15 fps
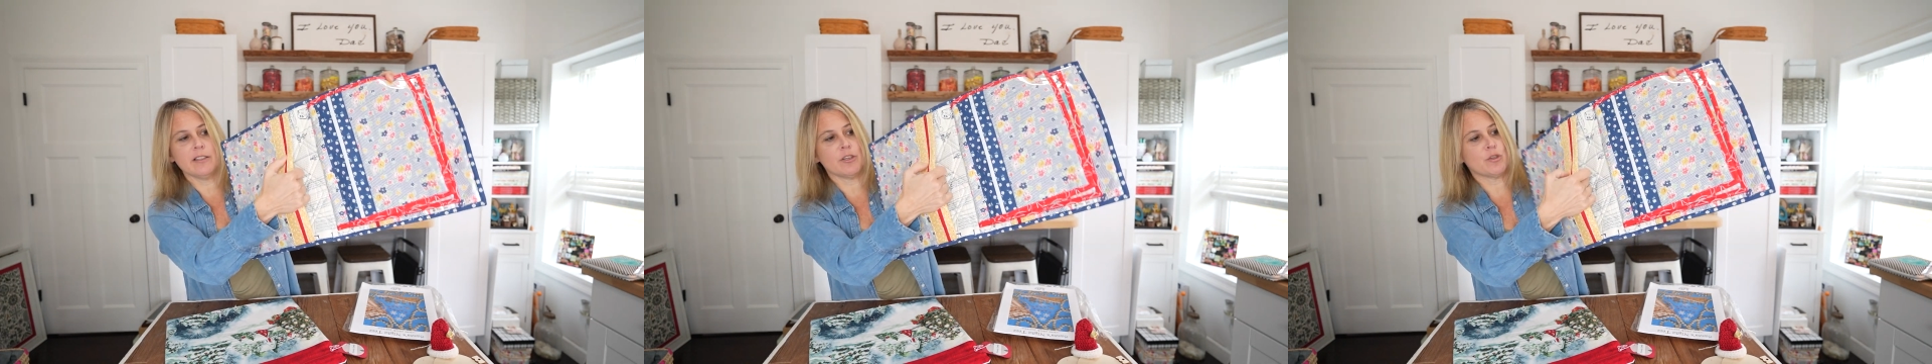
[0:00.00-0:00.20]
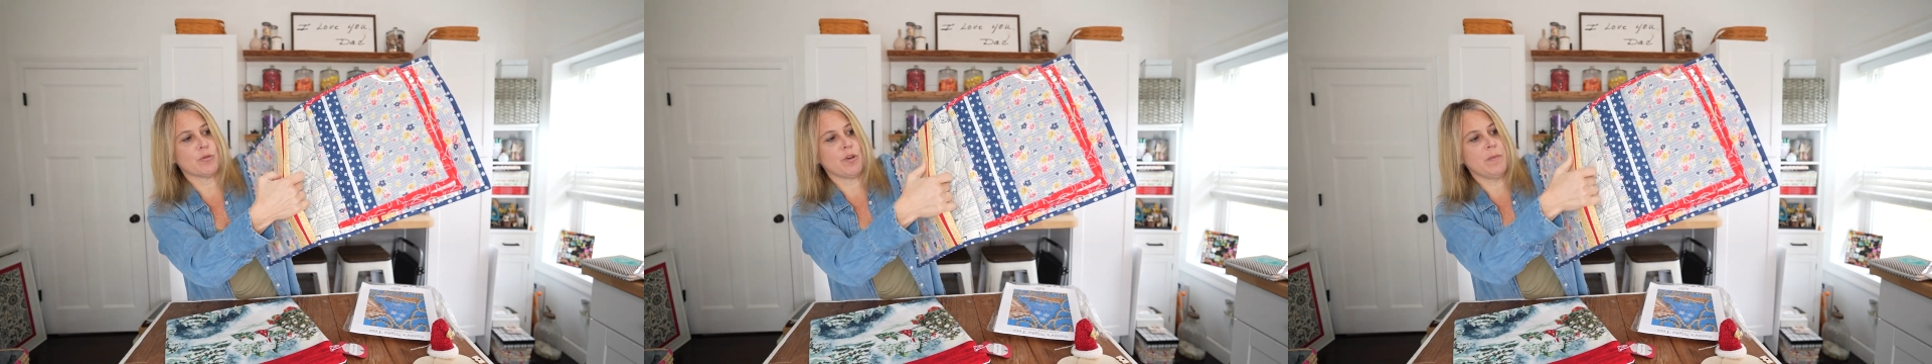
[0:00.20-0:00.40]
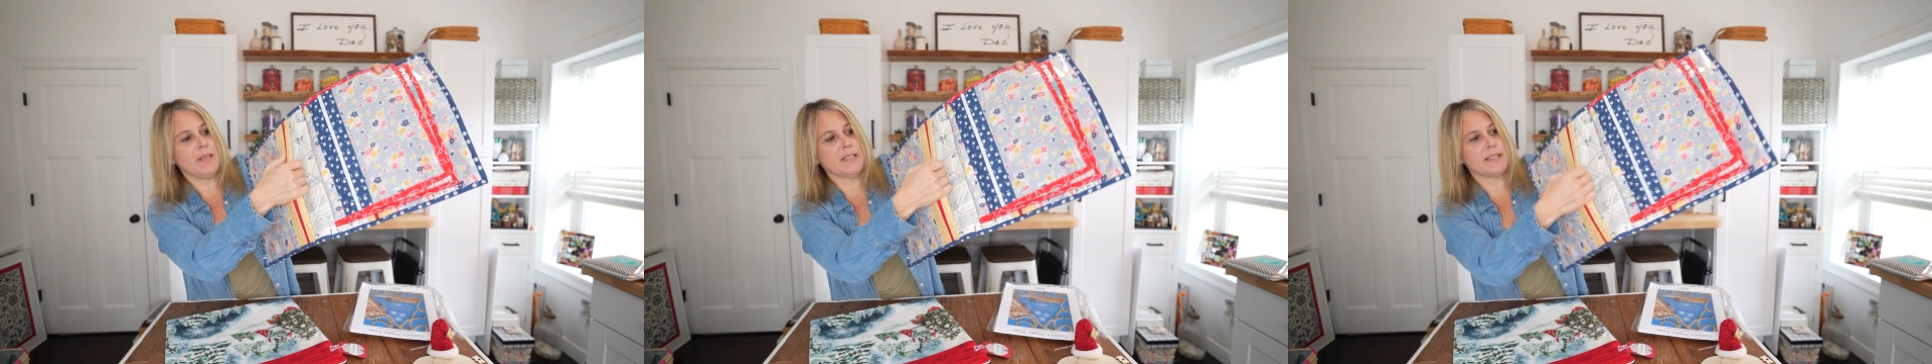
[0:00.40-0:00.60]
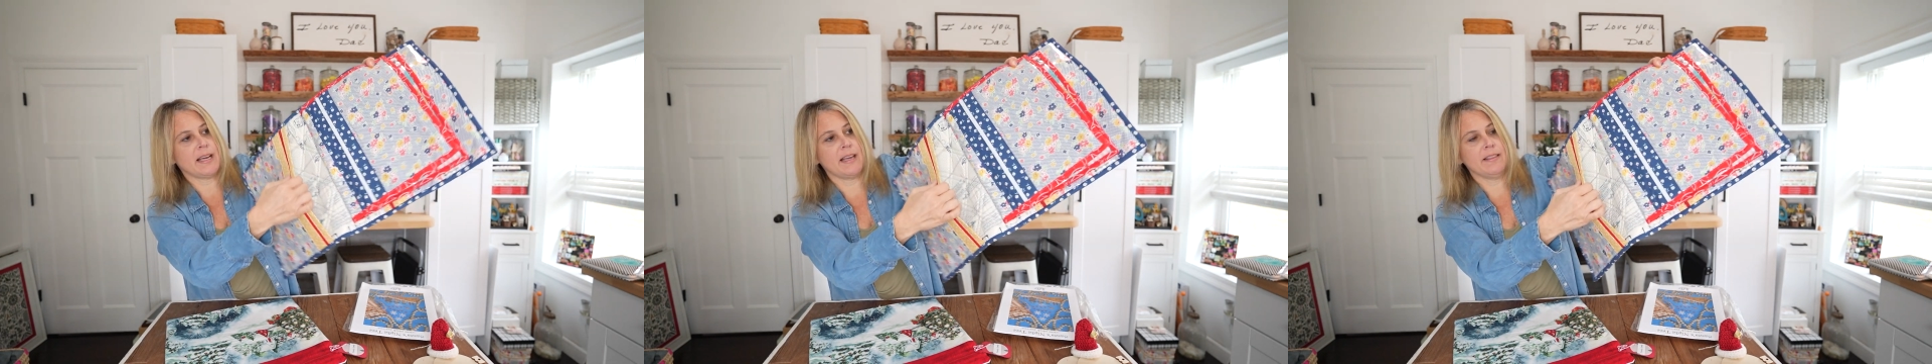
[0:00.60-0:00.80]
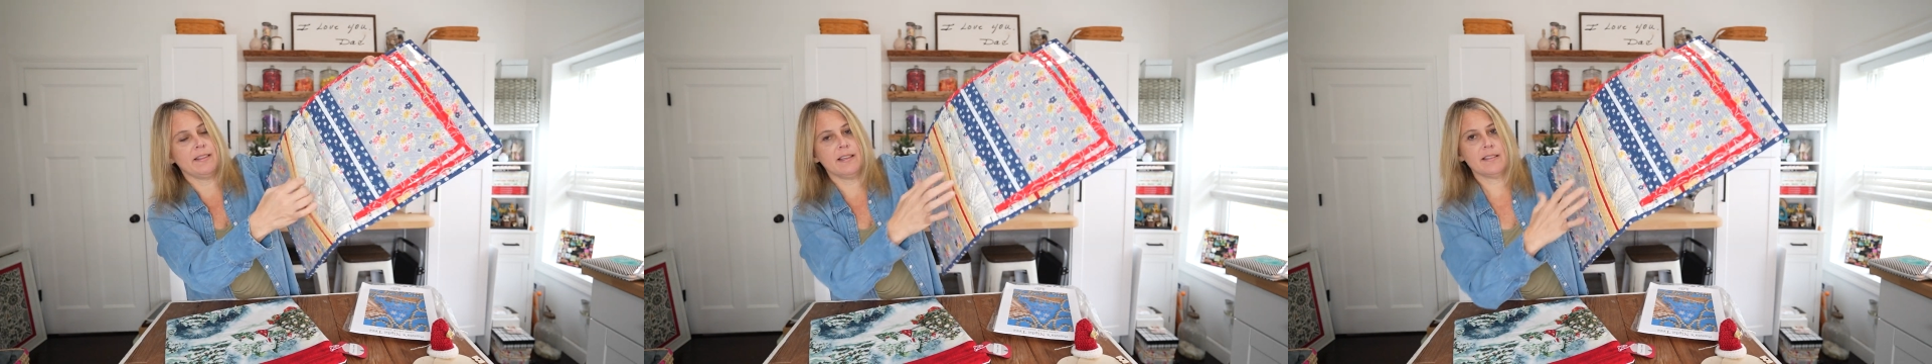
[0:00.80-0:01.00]
there's room
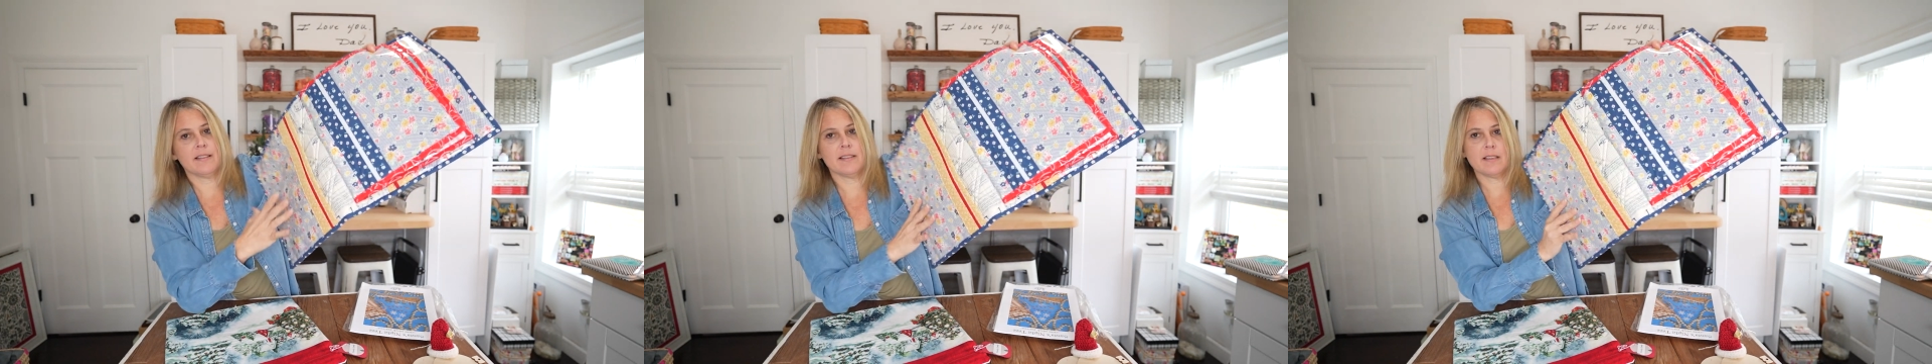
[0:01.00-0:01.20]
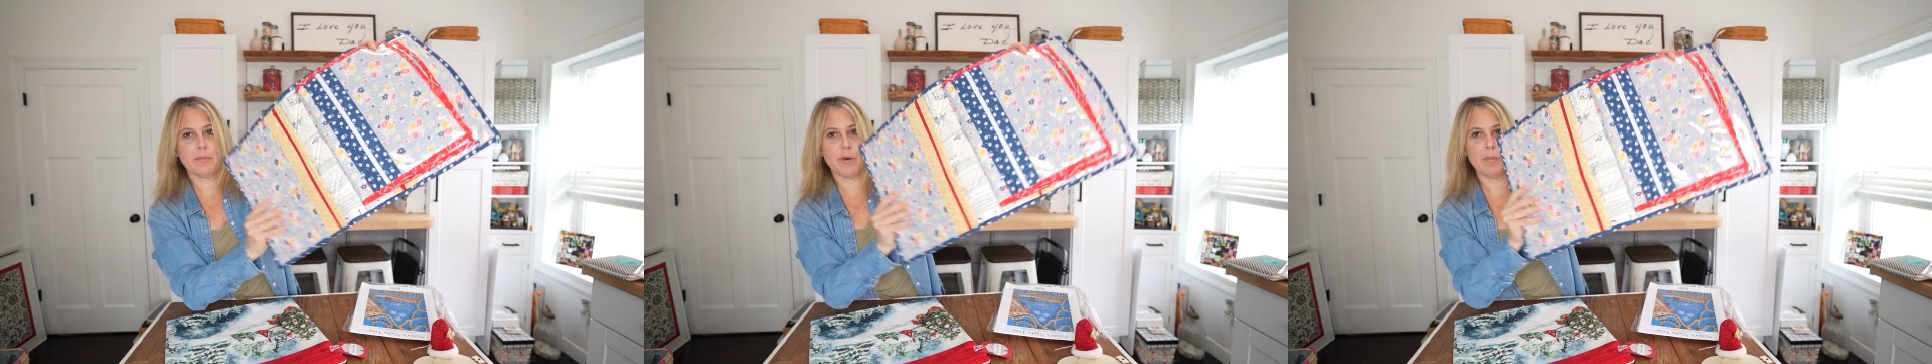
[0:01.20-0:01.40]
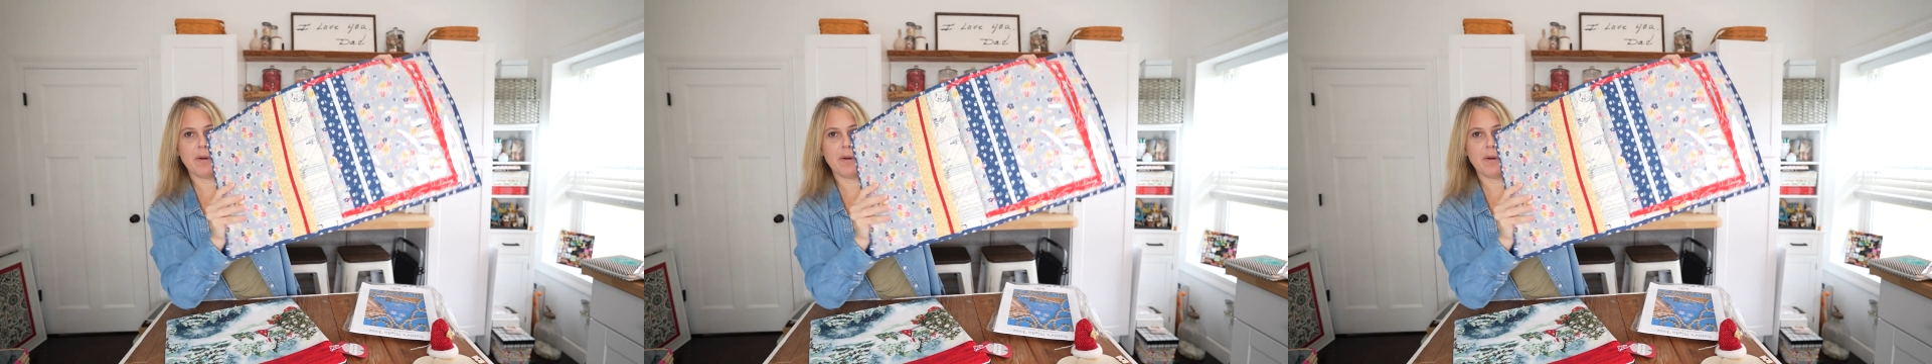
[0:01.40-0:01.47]
inside this zipper